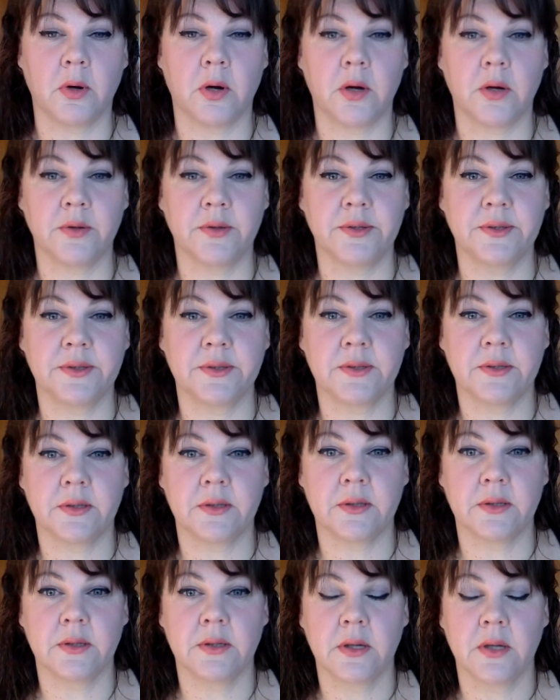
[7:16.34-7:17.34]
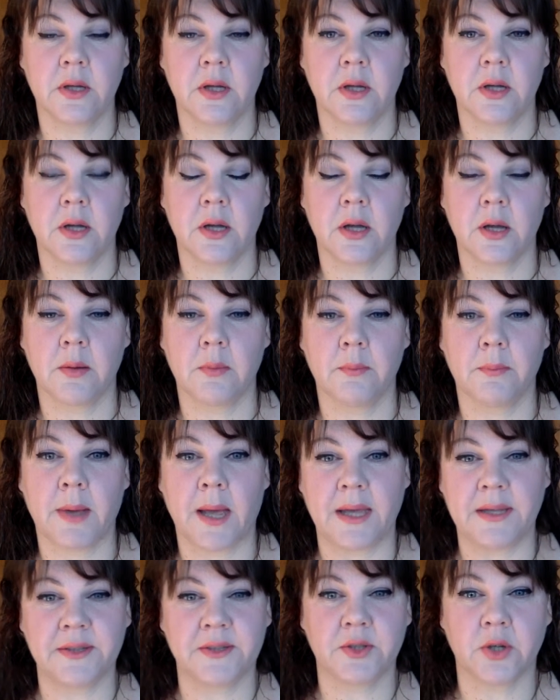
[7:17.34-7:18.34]
was
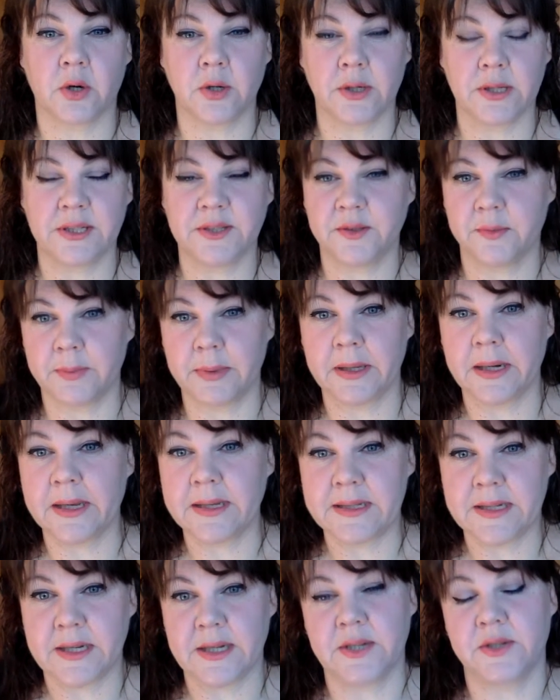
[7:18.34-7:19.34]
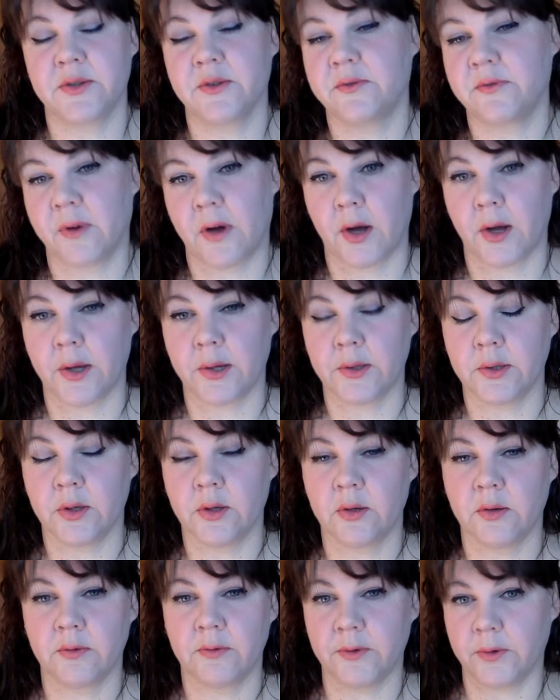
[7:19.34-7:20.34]
based on his ability to find
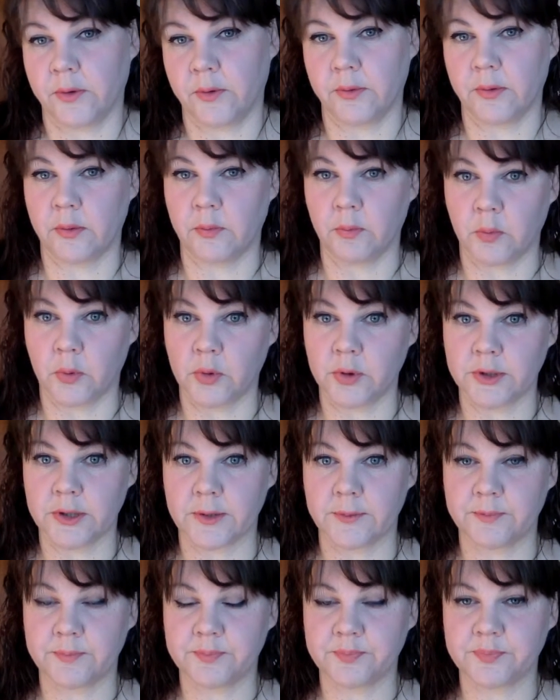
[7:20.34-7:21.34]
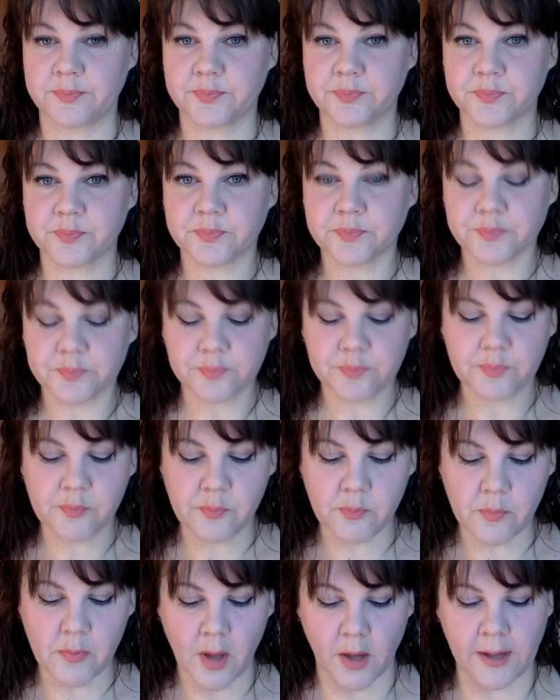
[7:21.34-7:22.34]
food and water.
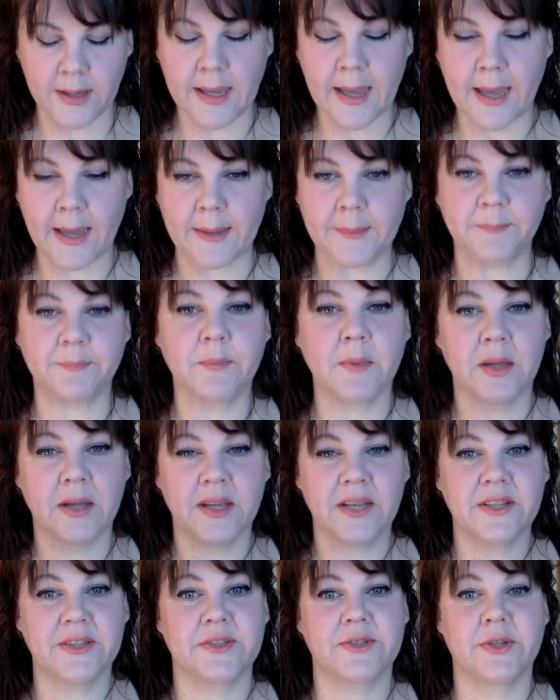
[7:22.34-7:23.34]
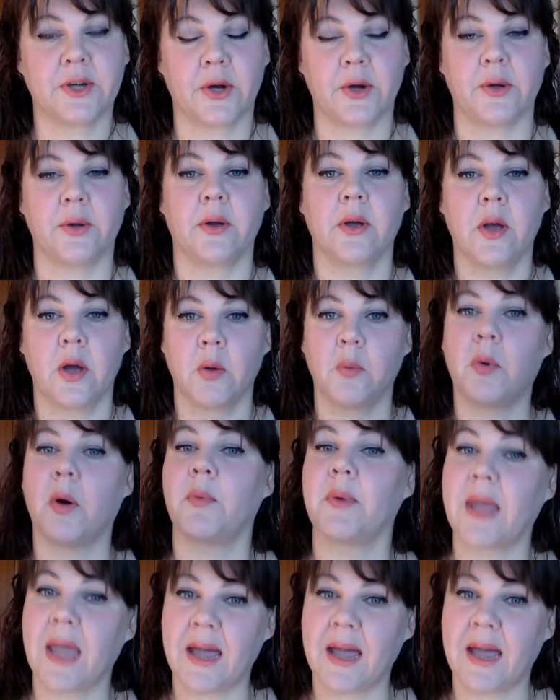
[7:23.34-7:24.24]
Okay, so what we